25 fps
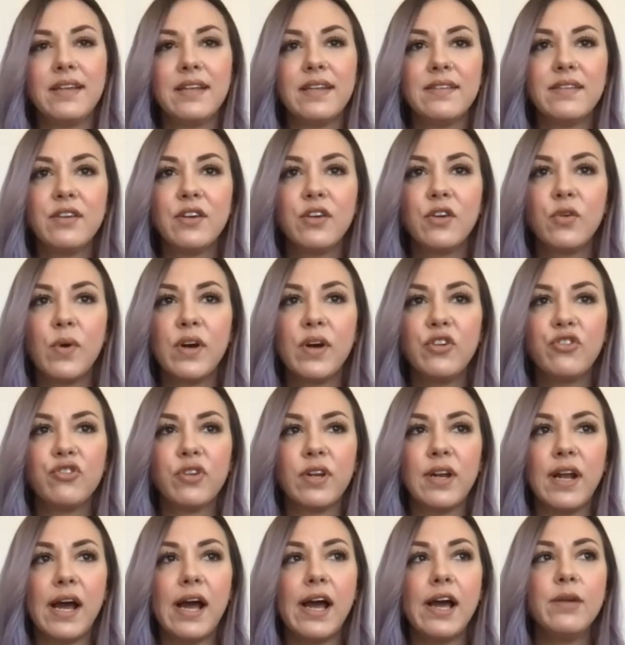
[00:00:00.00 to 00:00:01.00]
a good
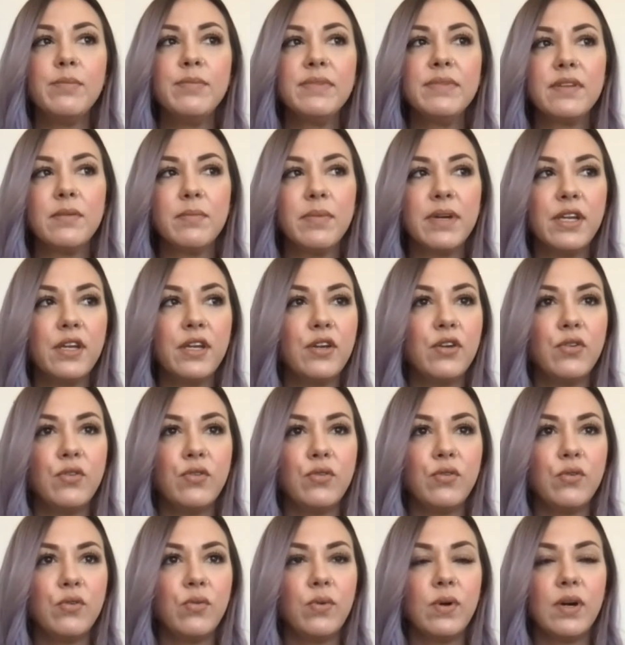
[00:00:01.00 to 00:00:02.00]
question. I'm somebody
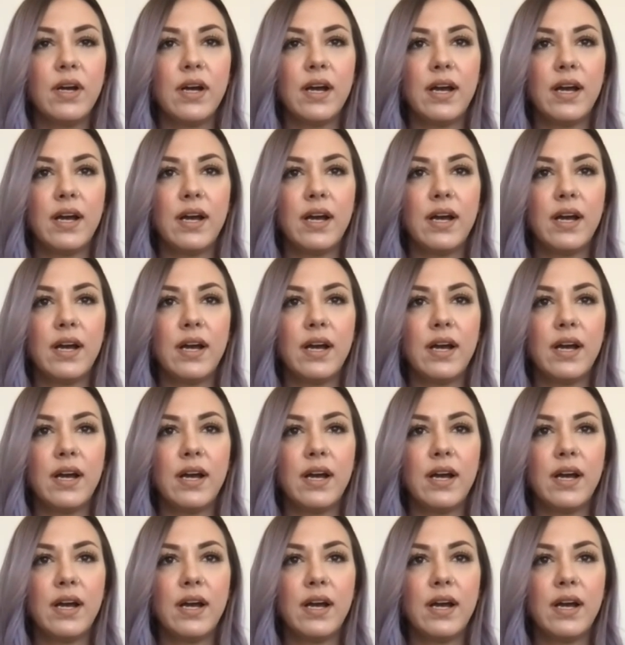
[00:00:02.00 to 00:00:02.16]
who